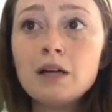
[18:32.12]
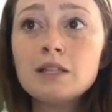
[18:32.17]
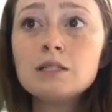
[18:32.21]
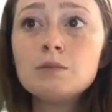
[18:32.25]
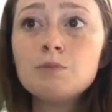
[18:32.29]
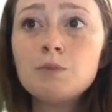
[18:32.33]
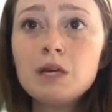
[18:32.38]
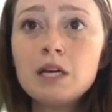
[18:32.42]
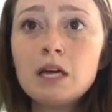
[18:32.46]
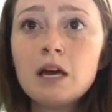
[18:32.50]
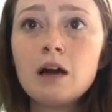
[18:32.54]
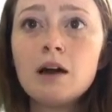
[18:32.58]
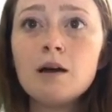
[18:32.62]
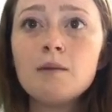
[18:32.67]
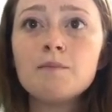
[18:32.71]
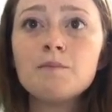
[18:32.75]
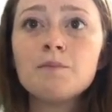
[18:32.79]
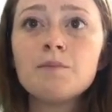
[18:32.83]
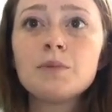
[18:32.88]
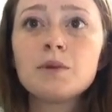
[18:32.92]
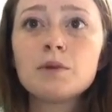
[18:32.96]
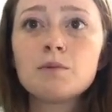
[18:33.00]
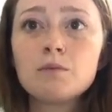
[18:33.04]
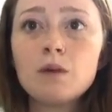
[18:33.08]
become
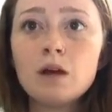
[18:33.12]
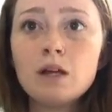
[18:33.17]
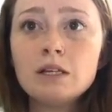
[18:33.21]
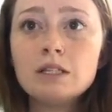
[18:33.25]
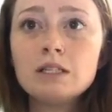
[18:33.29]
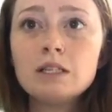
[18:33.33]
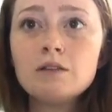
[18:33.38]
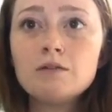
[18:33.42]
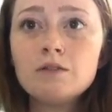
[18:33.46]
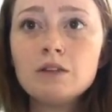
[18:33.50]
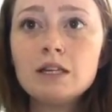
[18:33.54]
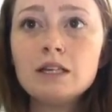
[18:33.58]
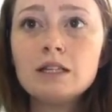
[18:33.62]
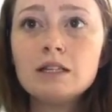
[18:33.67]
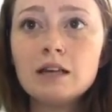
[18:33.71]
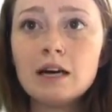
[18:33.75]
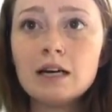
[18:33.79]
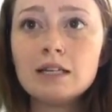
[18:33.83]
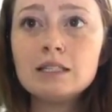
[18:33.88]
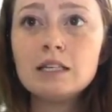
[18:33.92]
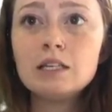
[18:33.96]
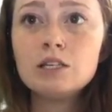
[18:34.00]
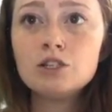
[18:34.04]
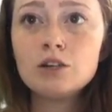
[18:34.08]
relatively
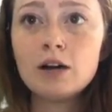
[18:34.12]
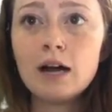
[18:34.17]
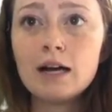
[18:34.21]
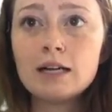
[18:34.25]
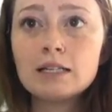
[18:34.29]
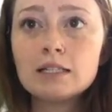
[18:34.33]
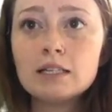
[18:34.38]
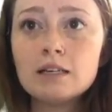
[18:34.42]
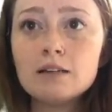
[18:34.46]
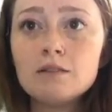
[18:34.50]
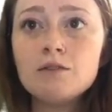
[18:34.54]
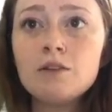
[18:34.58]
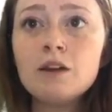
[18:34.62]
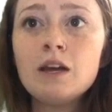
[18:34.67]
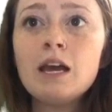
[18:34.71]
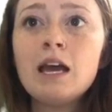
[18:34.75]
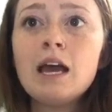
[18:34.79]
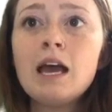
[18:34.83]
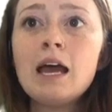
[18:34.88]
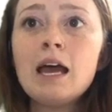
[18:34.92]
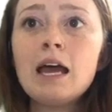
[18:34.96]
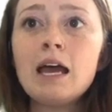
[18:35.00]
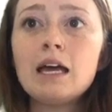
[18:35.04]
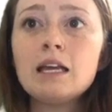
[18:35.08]
less attractive
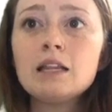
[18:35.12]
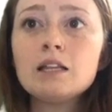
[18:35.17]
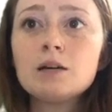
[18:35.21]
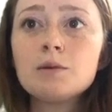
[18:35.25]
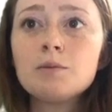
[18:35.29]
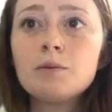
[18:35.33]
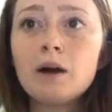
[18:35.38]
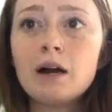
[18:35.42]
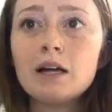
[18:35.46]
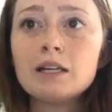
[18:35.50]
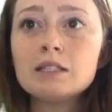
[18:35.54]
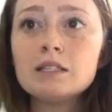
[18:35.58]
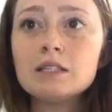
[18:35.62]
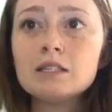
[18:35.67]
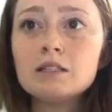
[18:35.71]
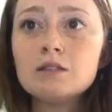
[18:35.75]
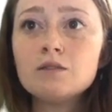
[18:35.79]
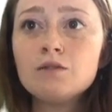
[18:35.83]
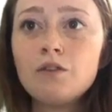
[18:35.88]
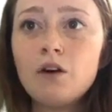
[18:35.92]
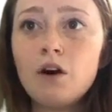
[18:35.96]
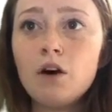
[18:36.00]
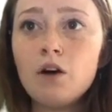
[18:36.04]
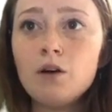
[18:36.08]
and their prices
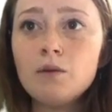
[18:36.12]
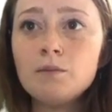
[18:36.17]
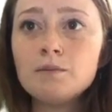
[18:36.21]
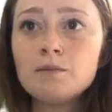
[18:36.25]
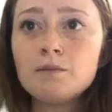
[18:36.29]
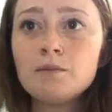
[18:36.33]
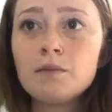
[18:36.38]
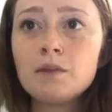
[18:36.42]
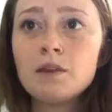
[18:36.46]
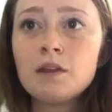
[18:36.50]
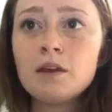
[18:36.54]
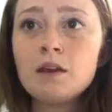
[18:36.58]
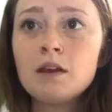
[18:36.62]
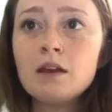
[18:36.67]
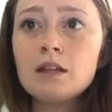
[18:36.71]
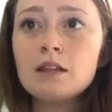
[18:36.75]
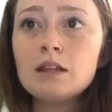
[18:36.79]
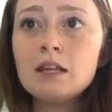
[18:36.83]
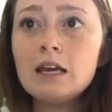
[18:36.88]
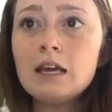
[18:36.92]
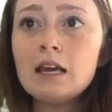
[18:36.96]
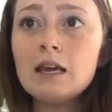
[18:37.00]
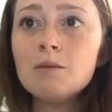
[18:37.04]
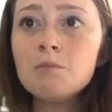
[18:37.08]
fall.
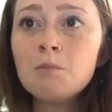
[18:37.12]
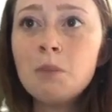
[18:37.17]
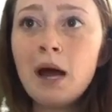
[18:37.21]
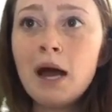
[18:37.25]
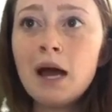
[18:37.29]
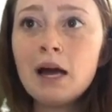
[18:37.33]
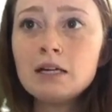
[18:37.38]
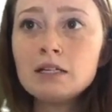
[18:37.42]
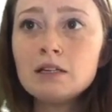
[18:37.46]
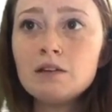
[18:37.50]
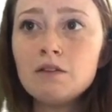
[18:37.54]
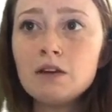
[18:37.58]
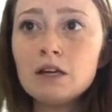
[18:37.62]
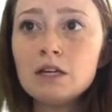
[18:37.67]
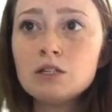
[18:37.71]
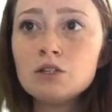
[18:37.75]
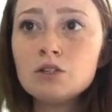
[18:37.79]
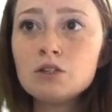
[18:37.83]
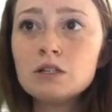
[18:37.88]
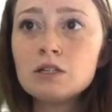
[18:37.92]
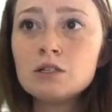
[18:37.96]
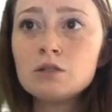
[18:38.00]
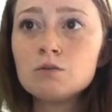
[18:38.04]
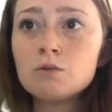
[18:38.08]
The impact of
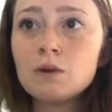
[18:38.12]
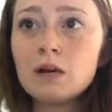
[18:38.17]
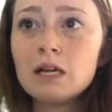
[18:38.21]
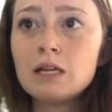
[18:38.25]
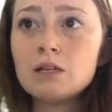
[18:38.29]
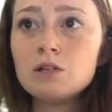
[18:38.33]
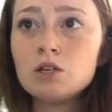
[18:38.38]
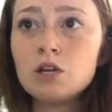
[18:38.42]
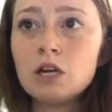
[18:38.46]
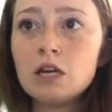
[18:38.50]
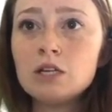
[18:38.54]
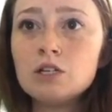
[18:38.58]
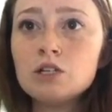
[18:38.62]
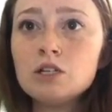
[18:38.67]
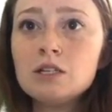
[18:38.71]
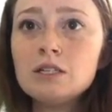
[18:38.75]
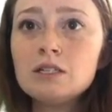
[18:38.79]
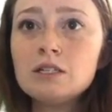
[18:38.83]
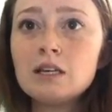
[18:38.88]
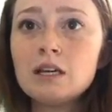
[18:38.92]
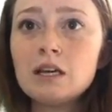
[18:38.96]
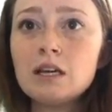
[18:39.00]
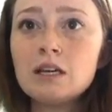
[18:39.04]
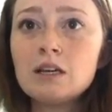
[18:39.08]
interest rate
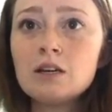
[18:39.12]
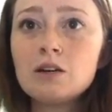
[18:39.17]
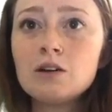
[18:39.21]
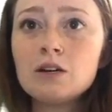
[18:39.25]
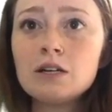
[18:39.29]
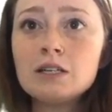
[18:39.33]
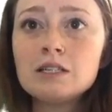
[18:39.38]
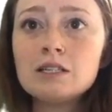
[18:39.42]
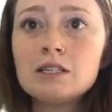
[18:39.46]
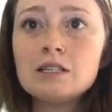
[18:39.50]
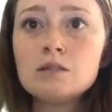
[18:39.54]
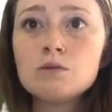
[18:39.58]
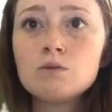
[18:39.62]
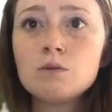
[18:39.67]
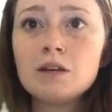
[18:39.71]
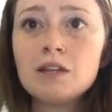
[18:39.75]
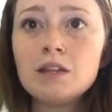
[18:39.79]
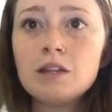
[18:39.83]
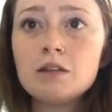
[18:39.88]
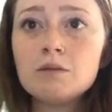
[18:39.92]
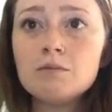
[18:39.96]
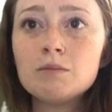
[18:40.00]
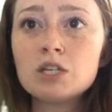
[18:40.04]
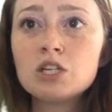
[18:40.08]
changes increases with
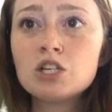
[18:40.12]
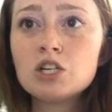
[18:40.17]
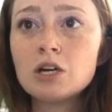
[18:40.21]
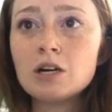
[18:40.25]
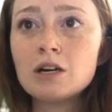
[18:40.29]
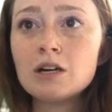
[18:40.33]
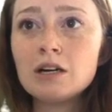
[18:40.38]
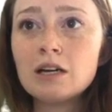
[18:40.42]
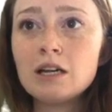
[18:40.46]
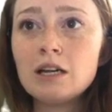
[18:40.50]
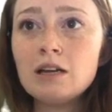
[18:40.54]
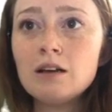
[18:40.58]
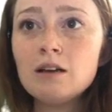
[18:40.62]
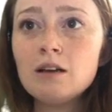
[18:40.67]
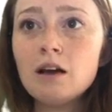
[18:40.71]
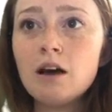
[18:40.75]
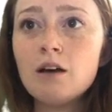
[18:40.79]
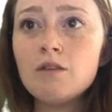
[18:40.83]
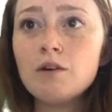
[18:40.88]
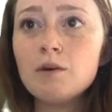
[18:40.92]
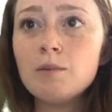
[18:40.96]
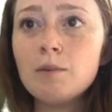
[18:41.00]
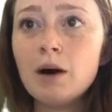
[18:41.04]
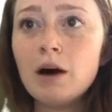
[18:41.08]
the maturity
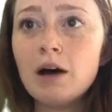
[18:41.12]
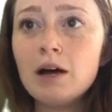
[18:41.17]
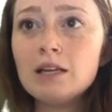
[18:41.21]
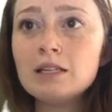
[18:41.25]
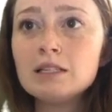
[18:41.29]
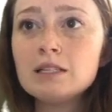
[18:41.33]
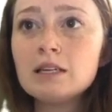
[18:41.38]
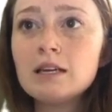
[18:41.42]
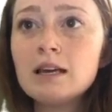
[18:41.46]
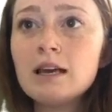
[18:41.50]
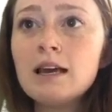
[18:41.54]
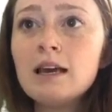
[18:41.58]
of a bond.